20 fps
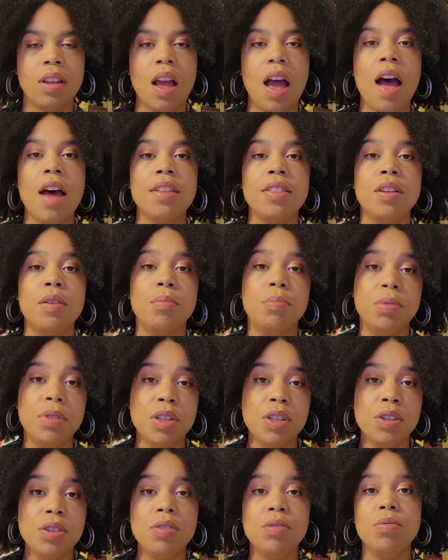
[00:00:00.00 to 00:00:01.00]
On the
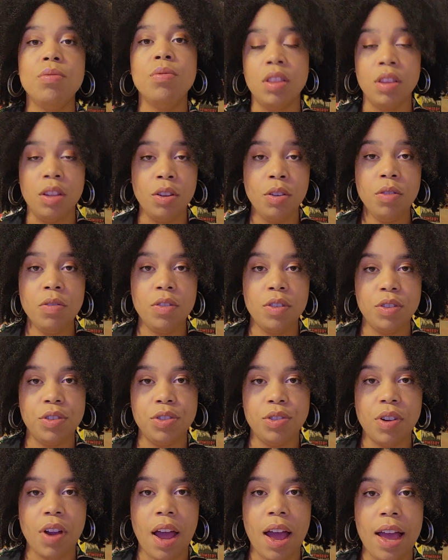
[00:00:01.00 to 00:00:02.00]
blue Lulu
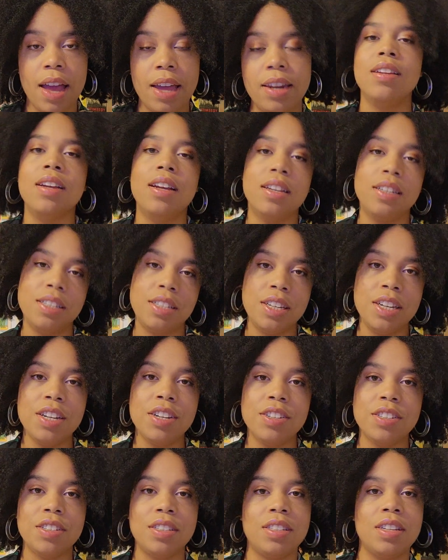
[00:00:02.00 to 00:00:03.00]
tribe,
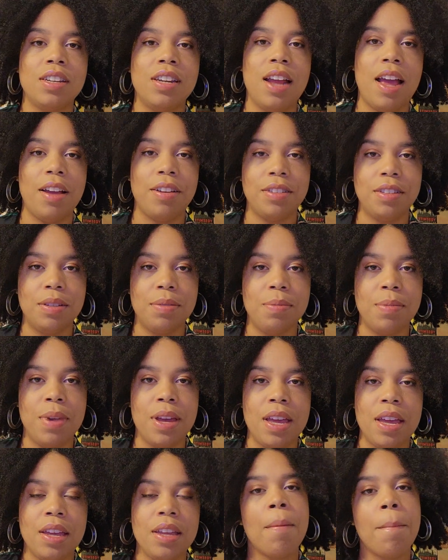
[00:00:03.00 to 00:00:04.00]
Naseer stood out to
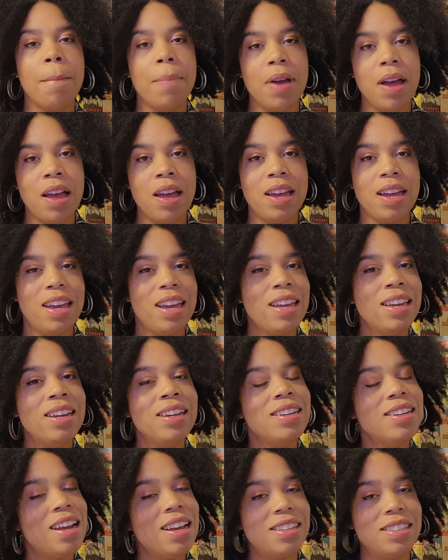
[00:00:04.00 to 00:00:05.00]
me, but he
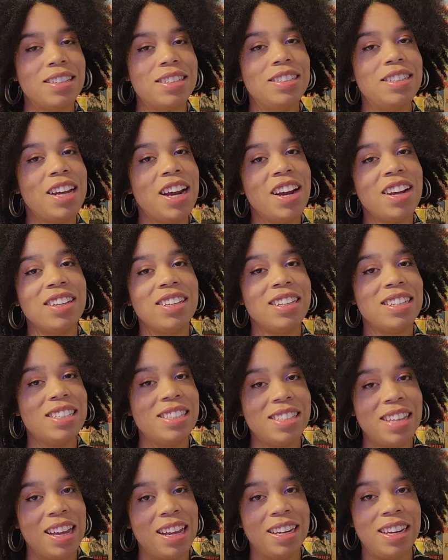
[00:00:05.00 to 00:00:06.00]
didn't necessarily
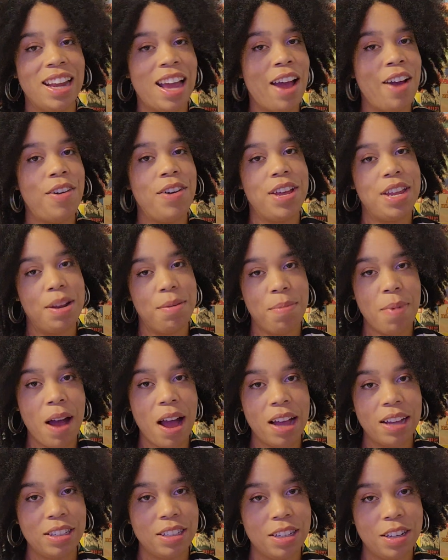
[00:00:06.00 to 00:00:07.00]
stand out in a
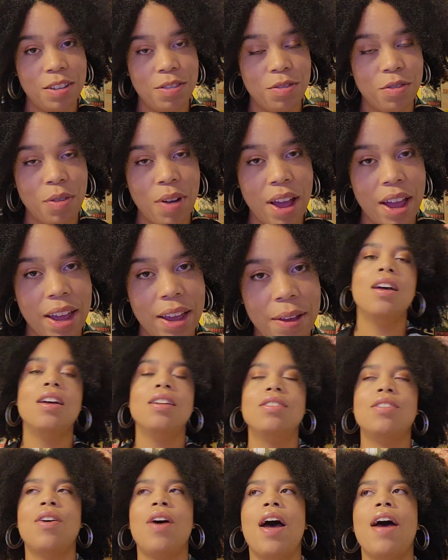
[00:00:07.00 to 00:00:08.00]
positive way.
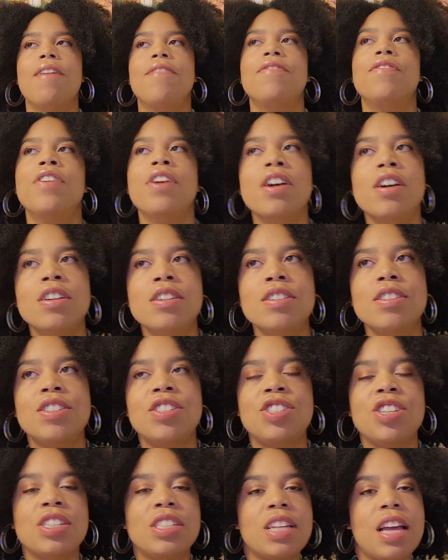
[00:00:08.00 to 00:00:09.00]
So at
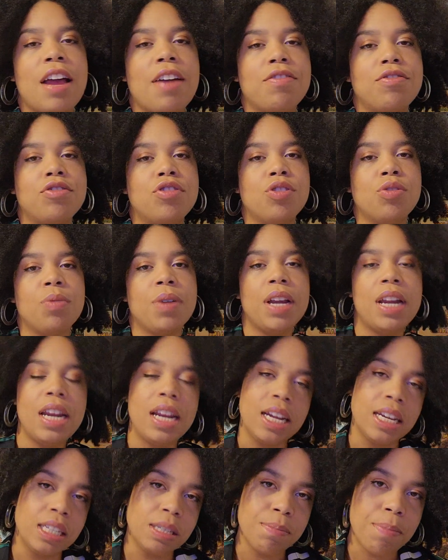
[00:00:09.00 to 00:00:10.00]
first, just after
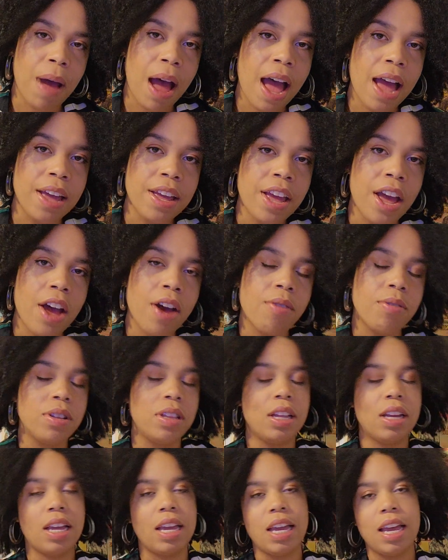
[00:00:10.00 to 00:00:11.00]
reading his bio
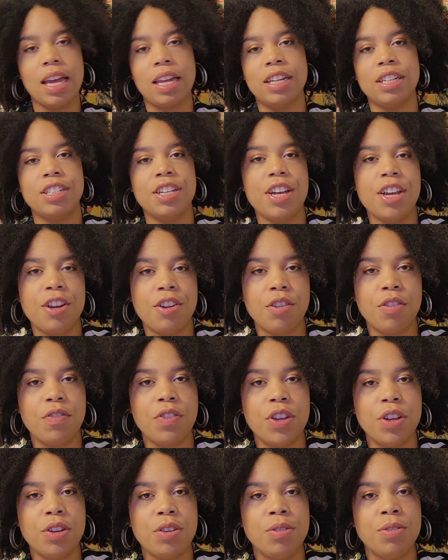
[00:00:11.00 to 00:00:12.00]
and looking at his
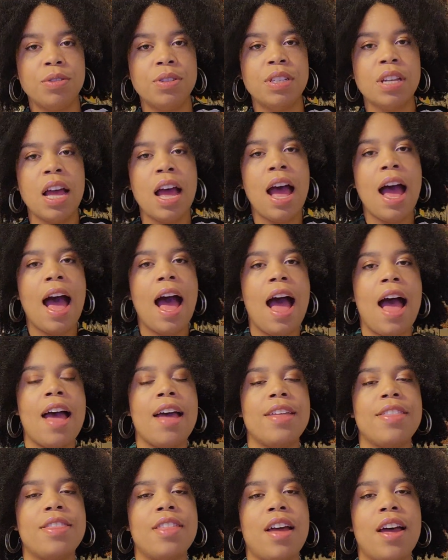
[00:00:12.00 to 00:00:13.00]
interviews,
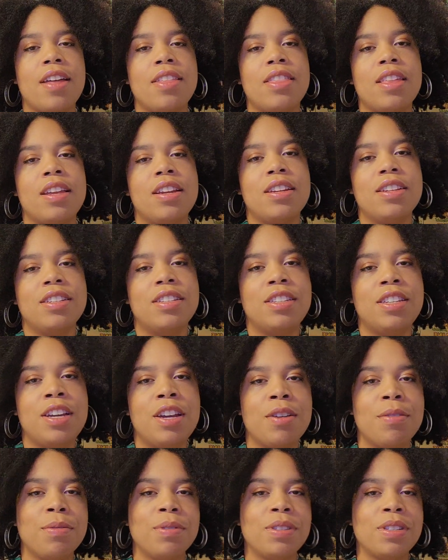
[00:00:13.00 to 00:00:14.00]
I thought that
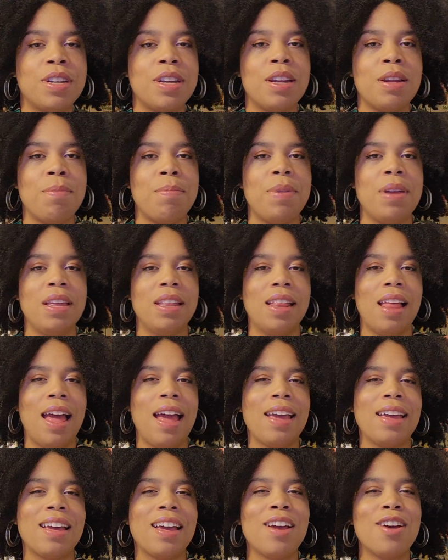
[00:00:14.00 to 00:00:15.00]
Naseer was going to be
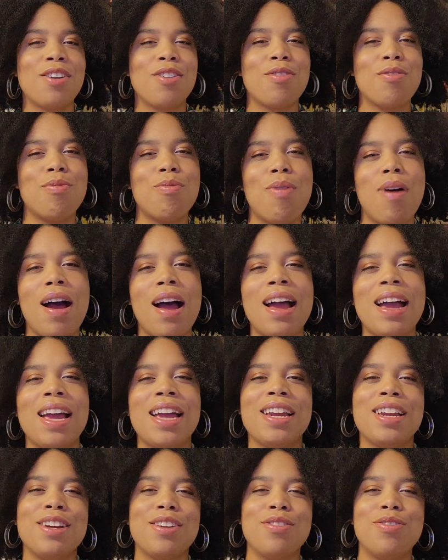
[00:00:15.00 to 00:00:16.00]
like
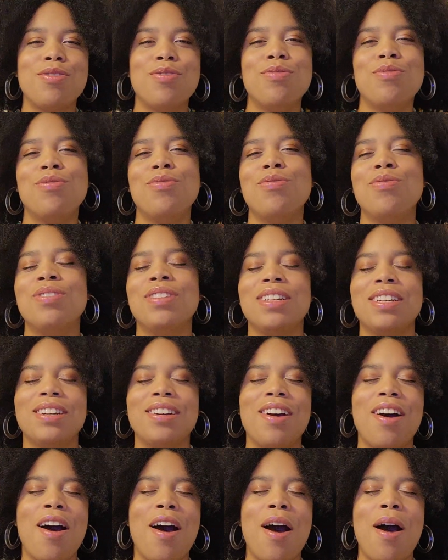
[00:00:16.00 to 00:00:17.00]
quiet and cool and
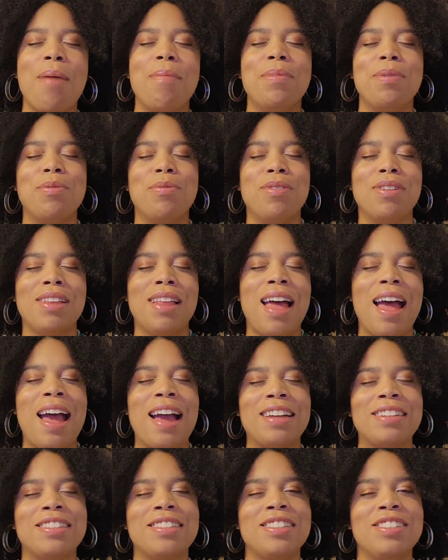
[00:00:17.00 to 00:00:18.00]
calm and
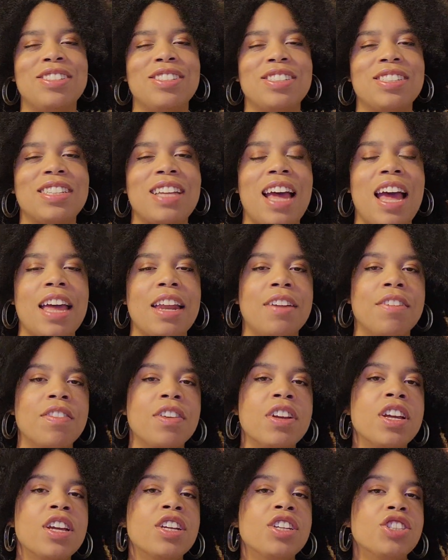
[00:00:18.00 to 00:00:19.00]
relaxed and just kind of
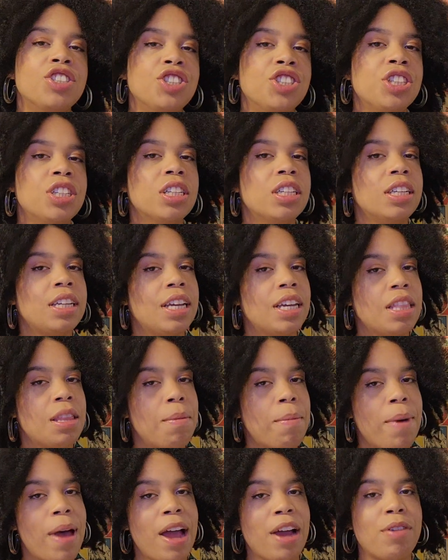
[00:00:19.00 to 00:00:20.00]
chilling in
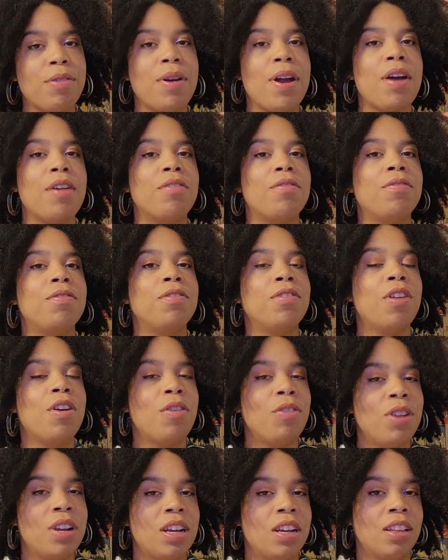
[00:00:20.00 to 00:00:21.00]
the background,
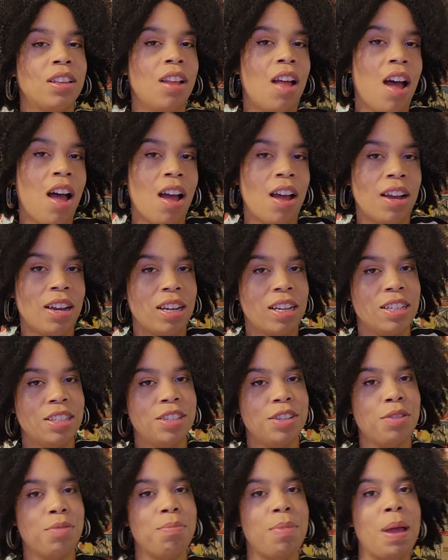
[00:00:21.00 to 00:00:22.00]
floating along
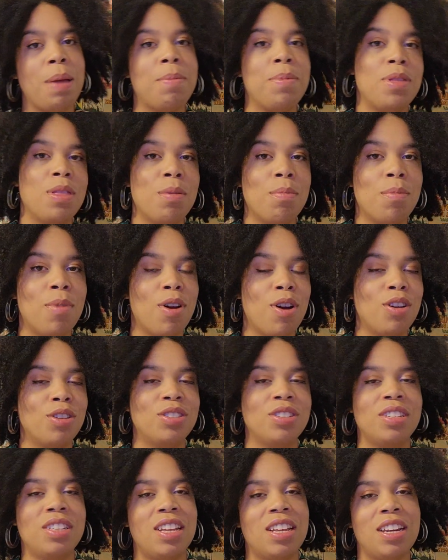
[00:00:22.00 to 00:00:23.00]
until maybe the
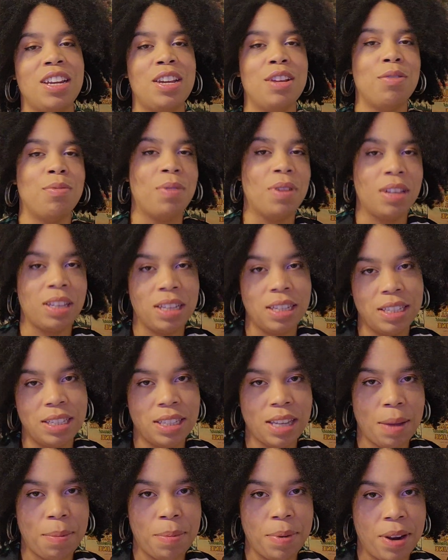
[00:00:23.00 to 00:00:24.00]
merge, and then he'd really
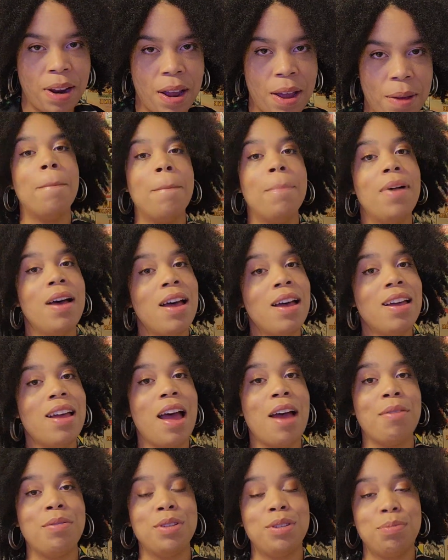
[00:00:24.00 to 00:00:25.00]
step it up. But
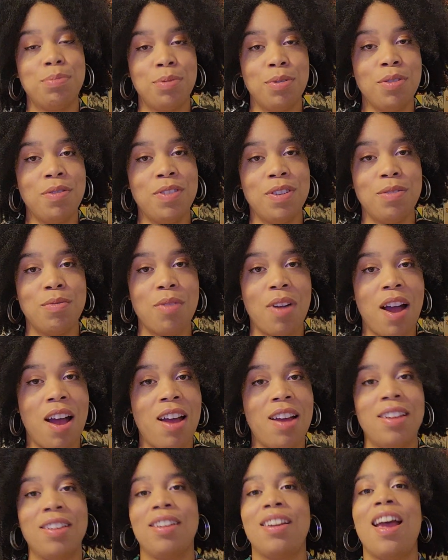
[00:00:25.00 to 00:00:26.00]
I was proven
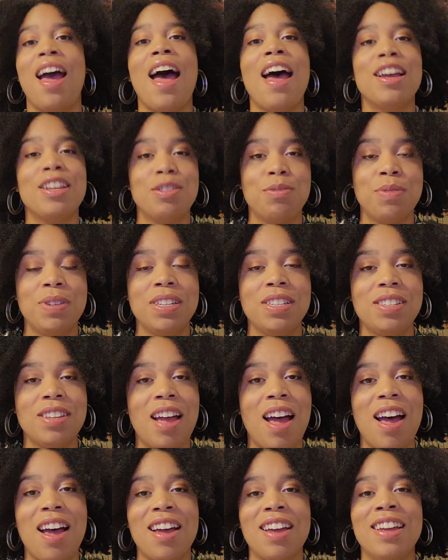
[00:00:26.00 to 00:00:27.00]
wrong. As we
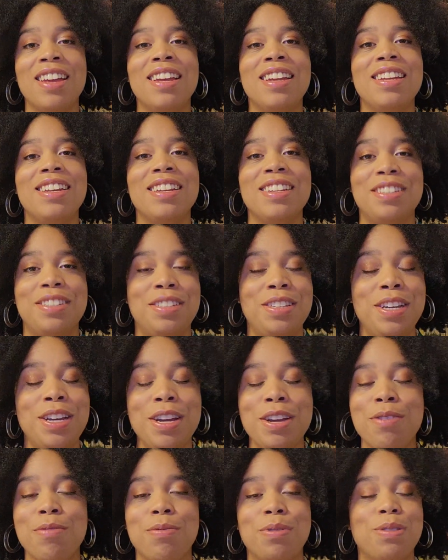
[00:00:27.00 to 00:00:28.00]
saw,
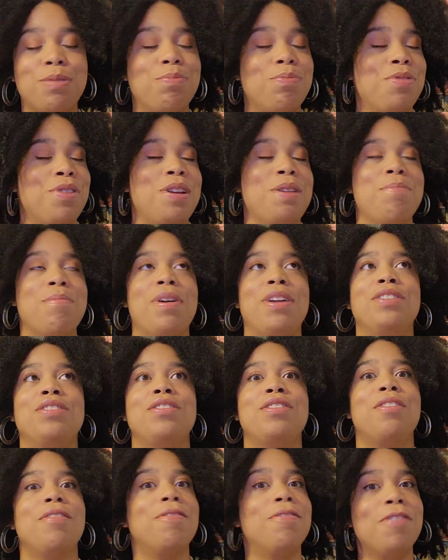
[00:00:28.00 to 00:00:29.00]
Naseer was pretty much
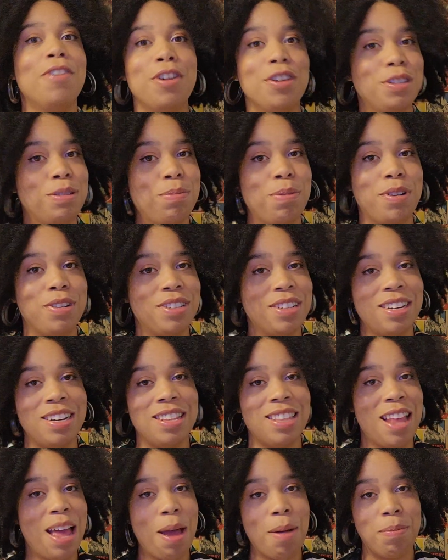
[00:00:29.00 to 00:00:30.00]
the first person
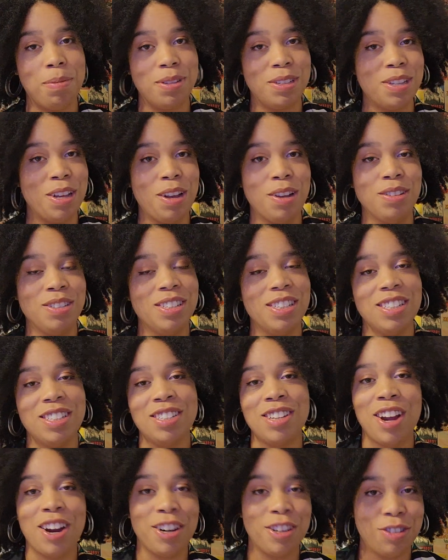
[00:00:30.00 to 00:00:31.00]
in the episode to
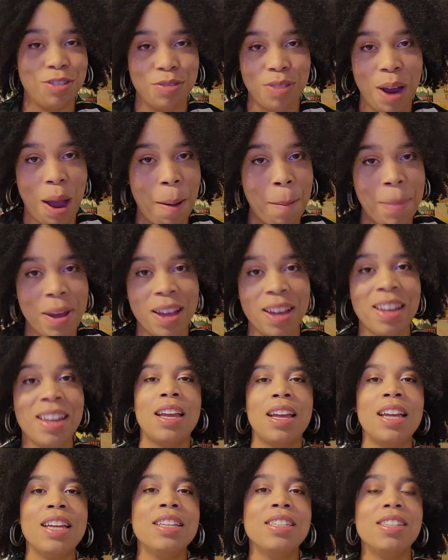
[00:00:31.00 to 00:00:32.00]
start drama.
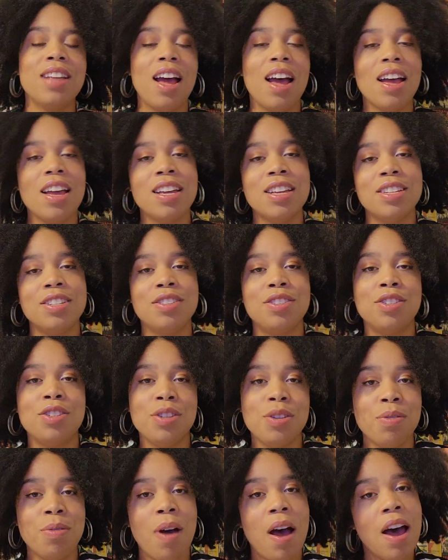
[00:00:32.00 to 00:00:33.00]
He saw his
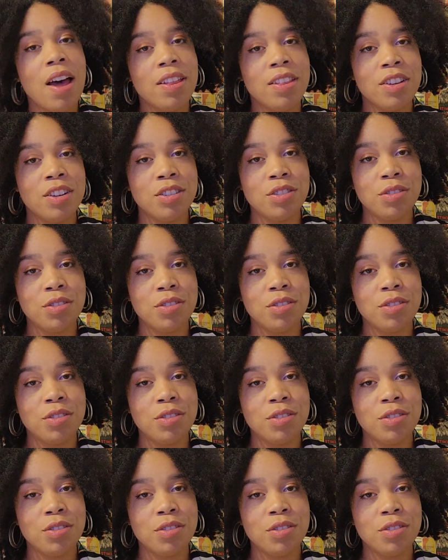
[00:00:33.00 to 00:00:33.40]
two other